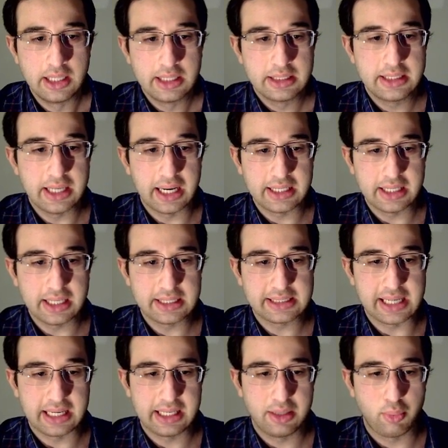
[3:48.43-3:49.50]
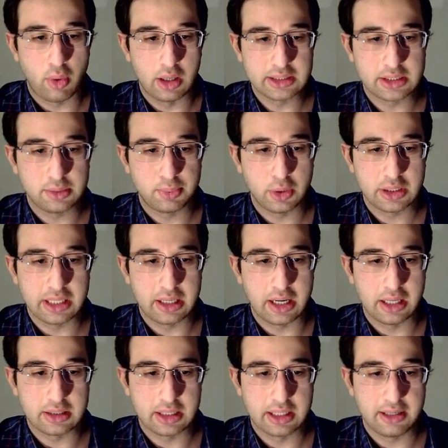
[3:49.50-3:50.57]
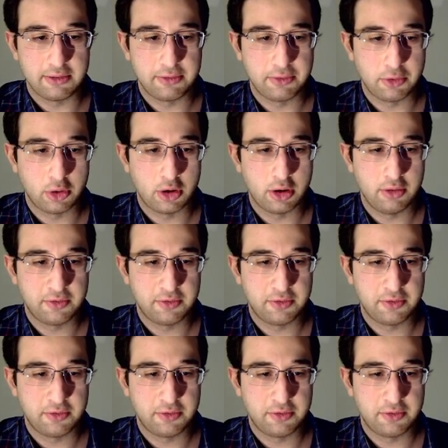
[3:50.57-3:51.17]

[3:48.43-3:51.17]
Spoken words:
The idea is that he wants to put the knight on f4,